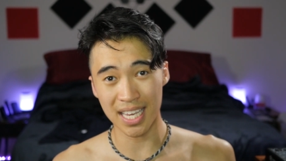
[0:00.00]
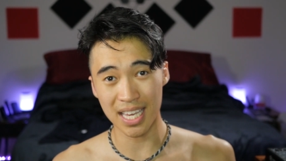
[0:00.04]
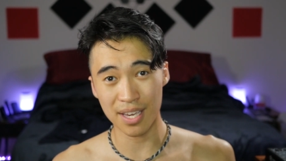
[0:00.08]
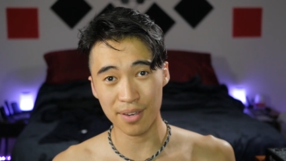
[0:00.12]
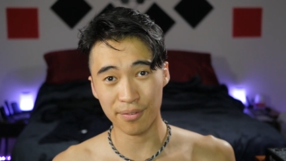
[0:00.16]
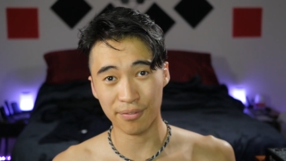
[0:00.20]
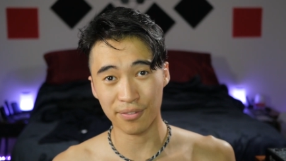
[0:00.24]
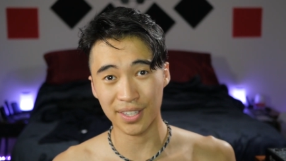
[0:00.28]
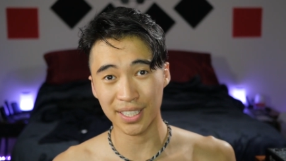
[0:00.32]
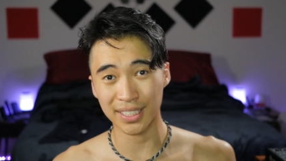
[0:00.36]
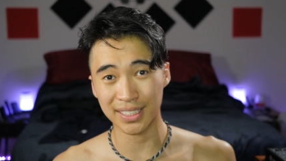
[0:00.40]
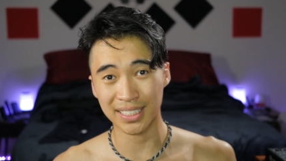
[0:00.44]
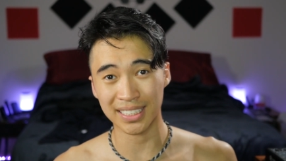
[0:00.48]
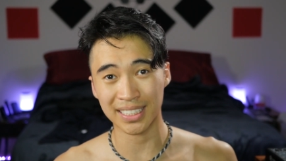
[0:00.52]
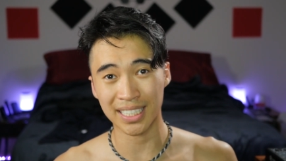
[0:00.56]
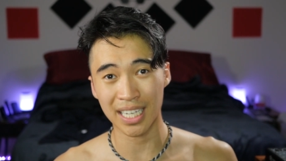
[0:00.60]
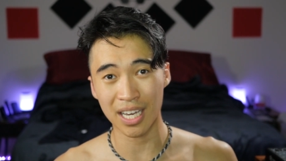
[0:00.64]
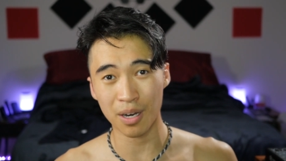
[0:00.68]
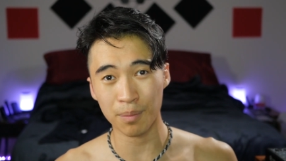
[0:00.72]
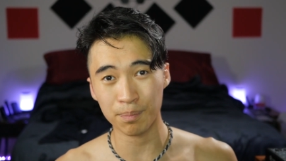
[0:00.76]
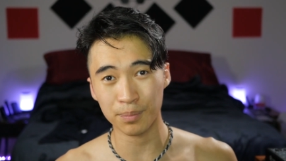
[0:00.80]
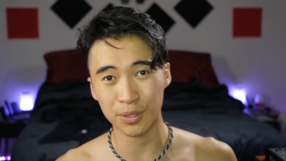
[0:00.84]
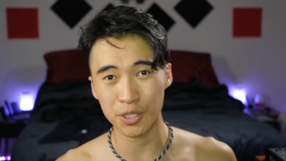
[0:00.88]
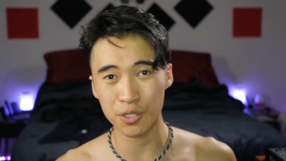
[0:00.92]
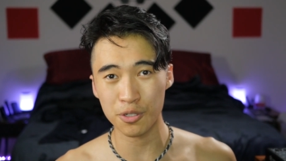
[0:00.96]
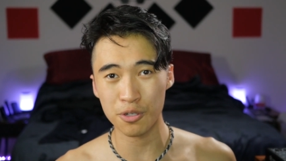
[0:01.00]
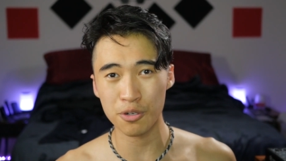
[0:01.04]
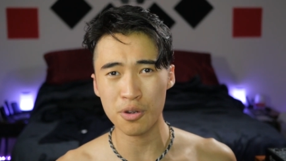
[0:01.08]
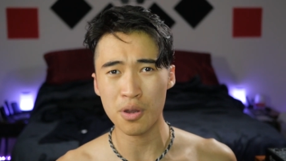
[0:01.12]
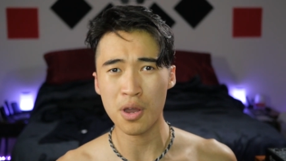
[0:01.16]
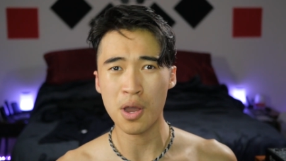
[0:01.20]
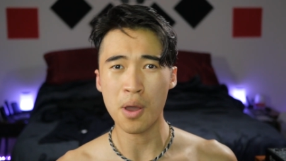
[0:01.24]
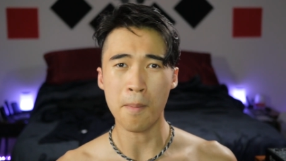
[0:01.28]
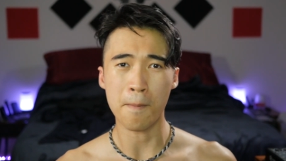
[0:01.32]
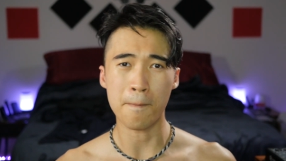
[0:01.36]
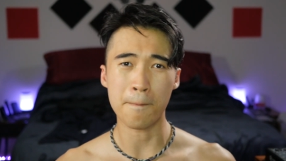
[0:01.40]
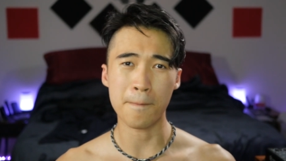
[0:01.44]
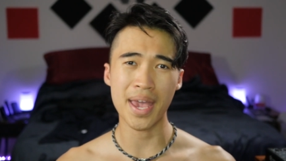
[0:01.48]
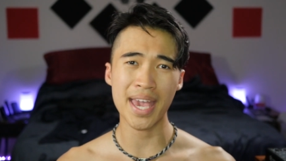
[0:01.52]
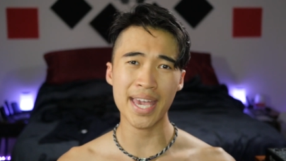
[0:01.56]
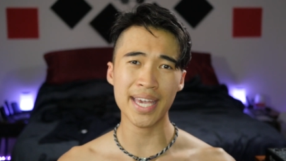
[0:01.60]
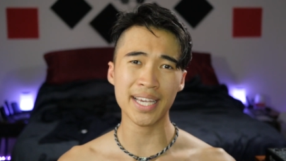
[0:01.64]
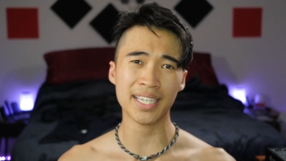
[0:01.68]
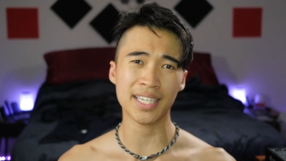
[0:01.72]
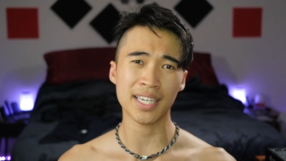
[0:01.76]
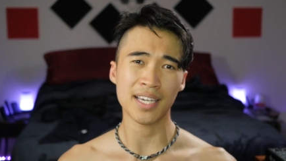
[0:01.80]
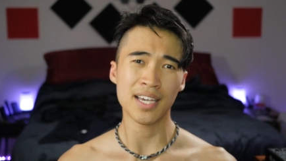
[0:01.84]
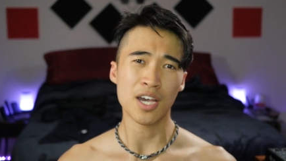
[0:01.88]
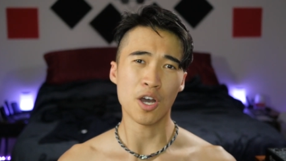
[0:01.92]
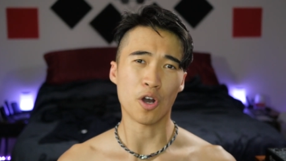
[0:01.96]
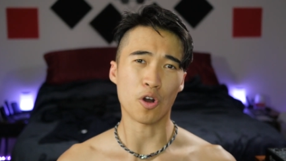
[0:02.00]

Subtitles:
If this has helped you make